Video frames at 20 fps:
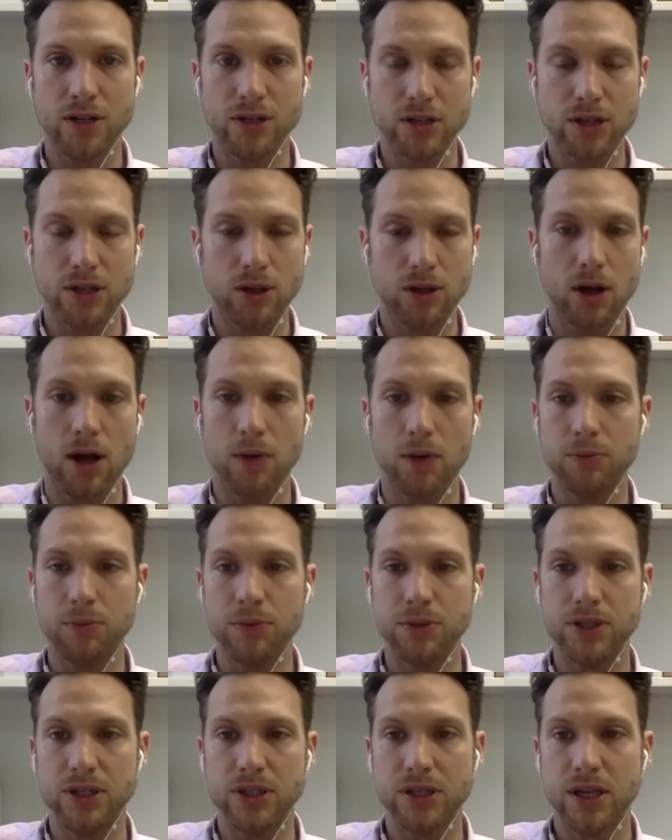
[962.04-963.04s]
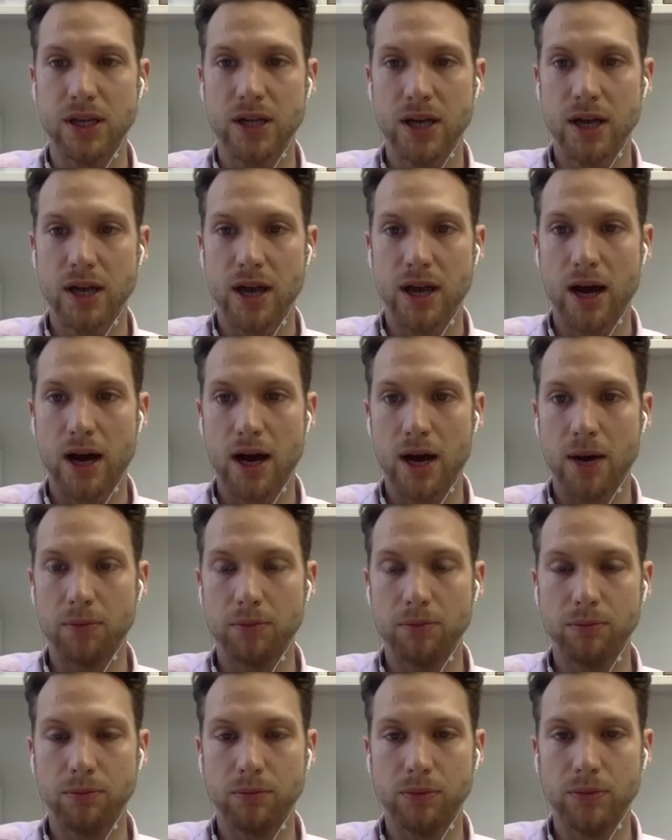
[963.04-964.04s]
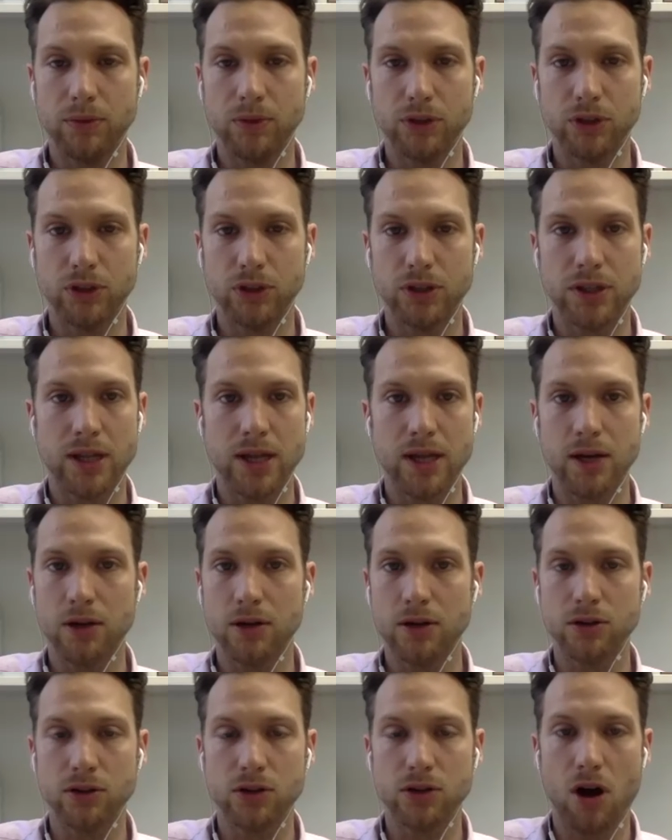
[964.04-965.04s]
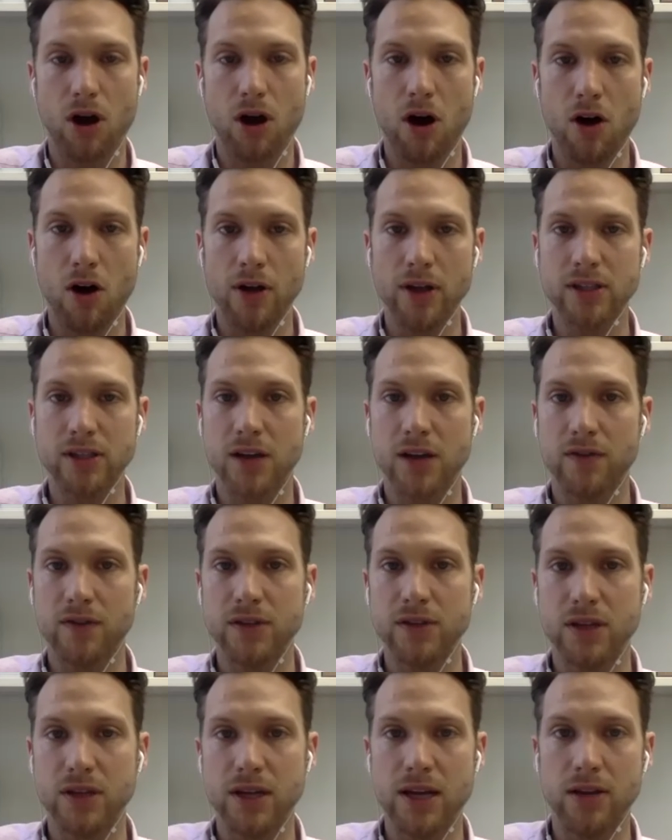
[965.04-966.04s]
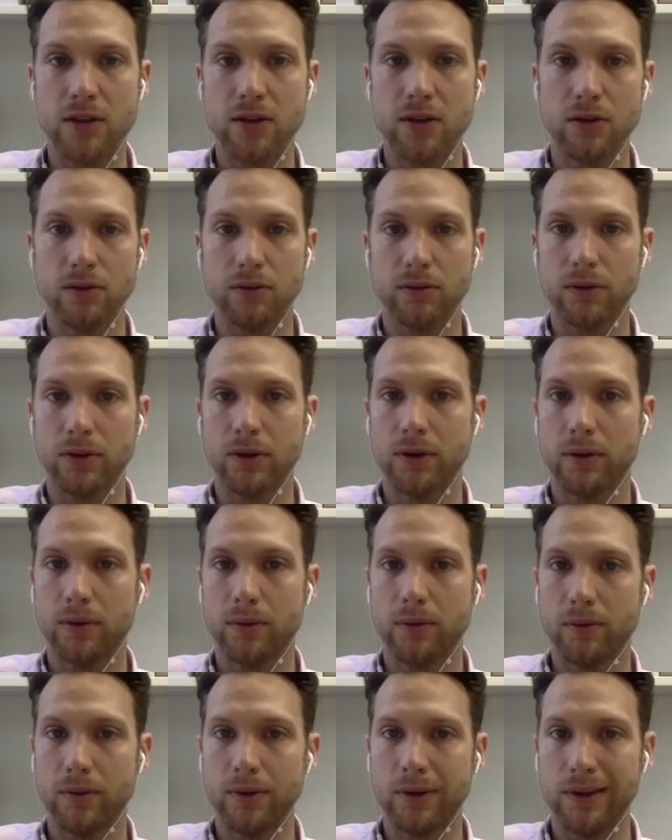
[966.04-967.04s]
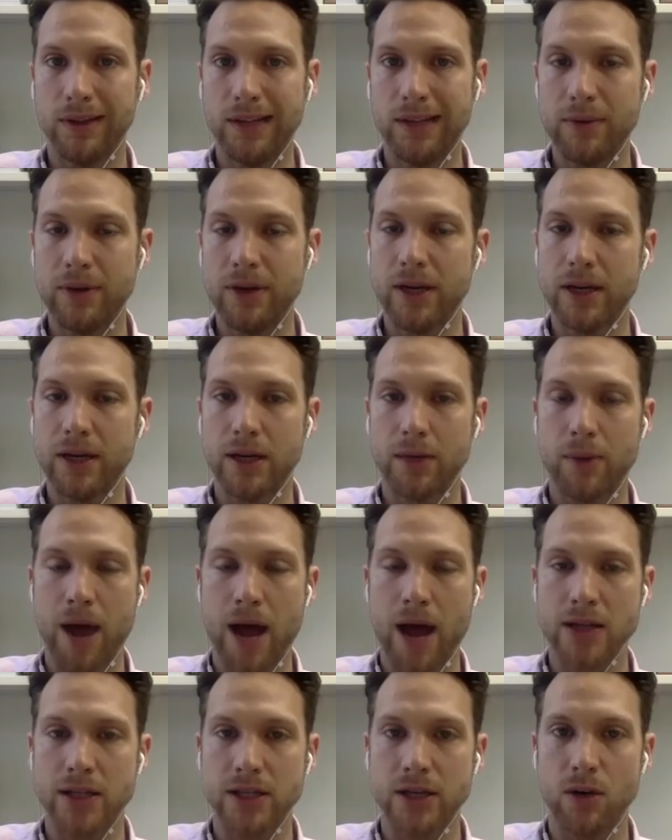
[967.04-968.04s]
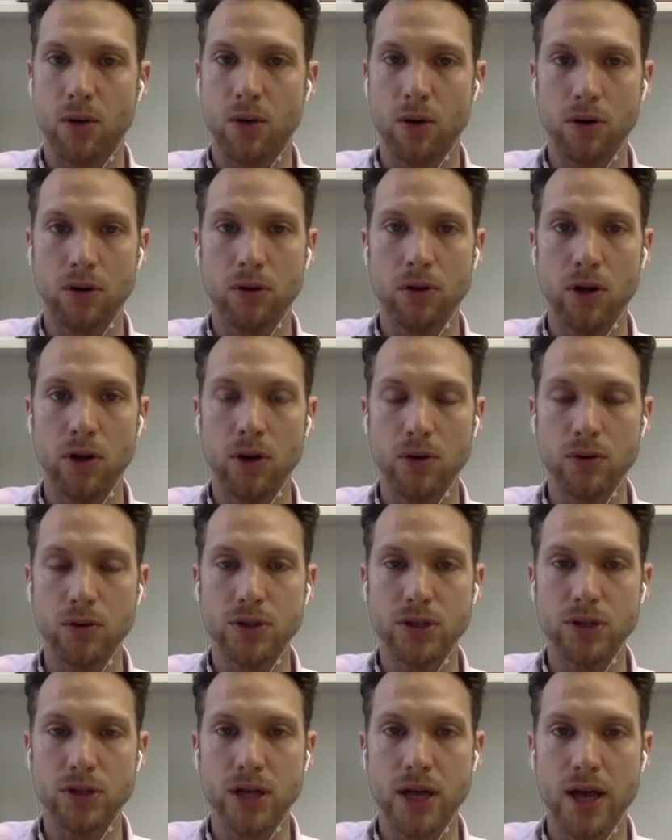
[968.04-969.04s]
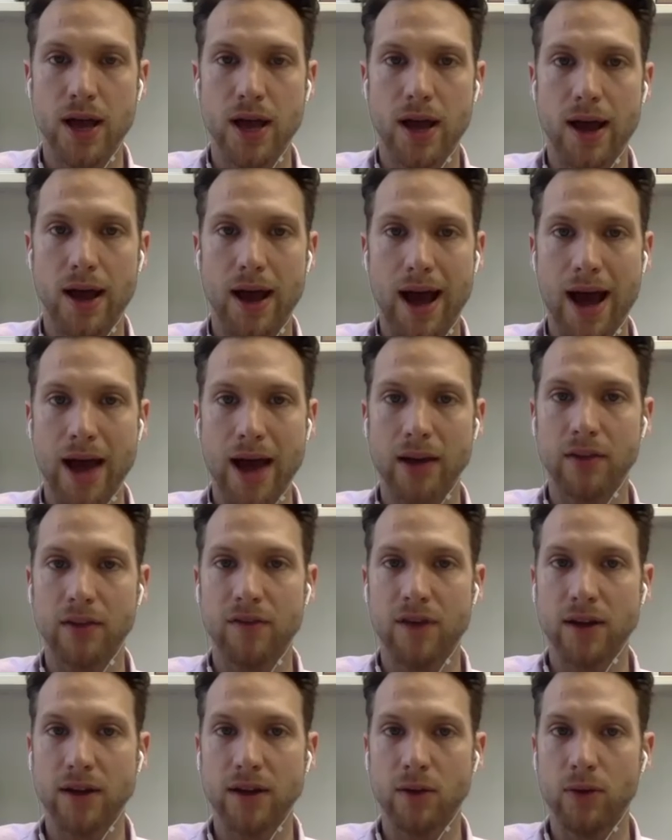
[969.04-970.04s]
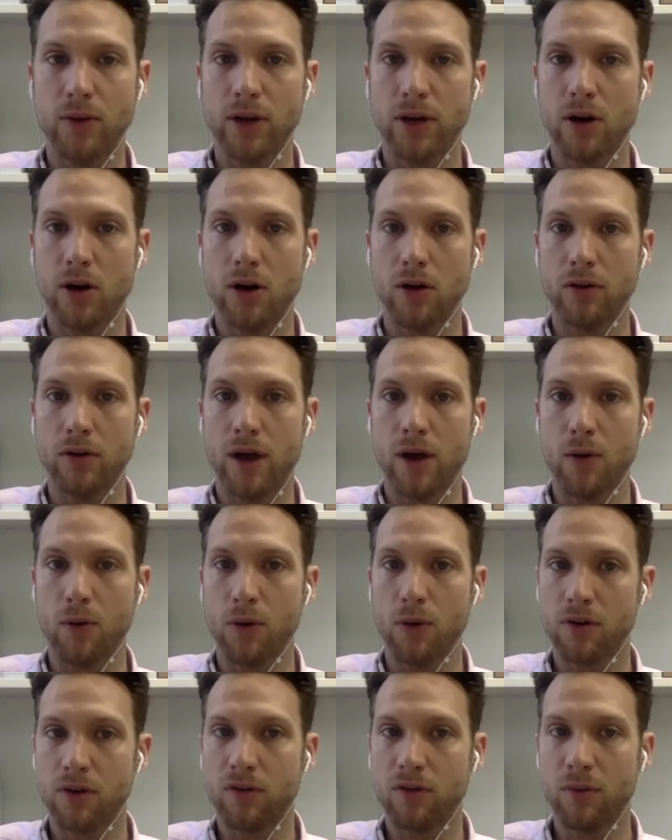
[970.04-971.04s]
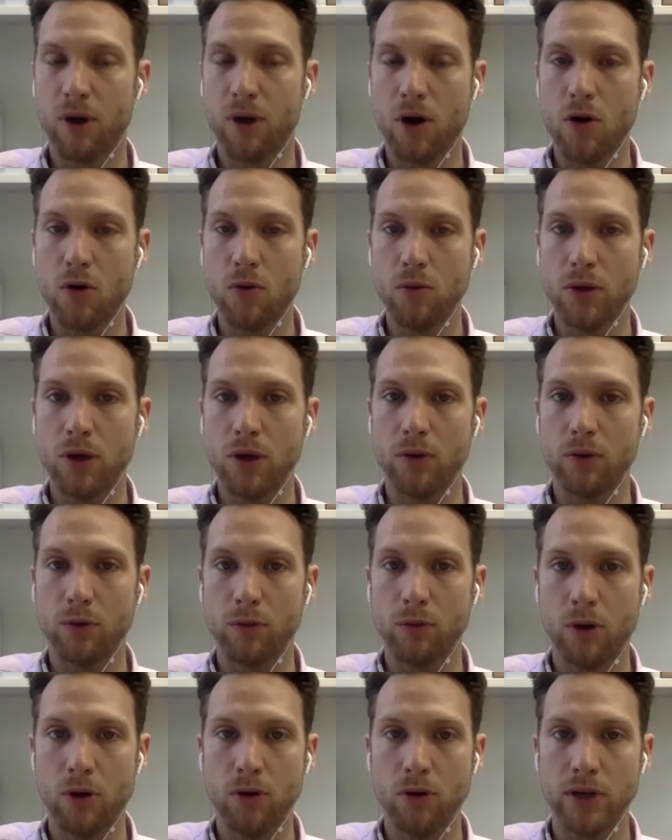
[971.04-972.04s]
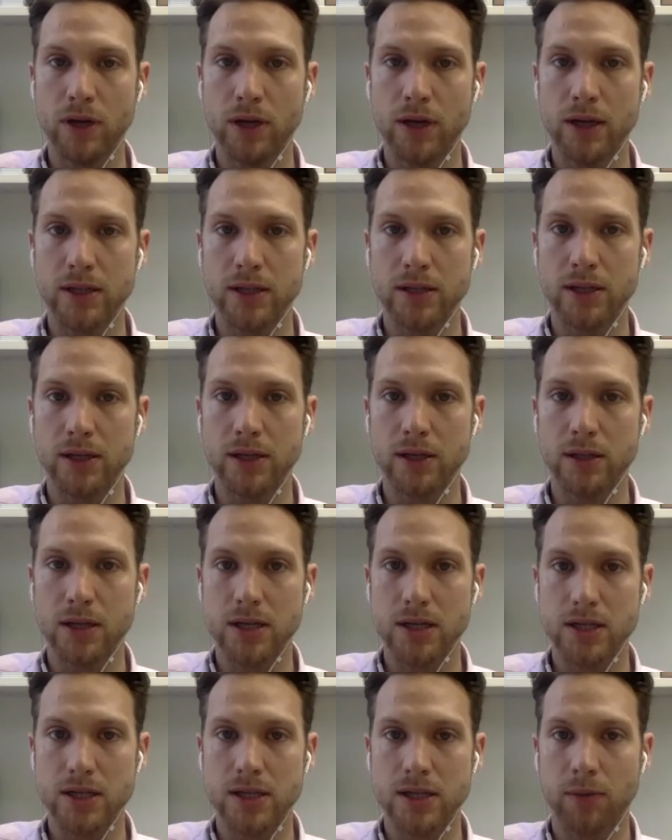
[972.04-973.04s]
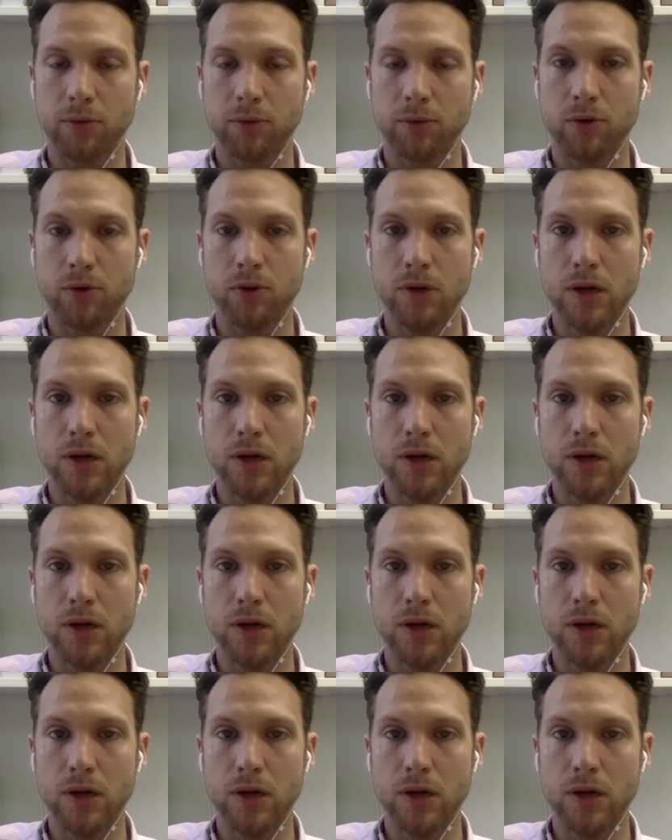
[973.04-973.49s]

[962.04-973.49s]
clubs, theaters, all that stuff is either limited in capacity or closed. Adding the fact that we can all now work from home and remotely is acceptable.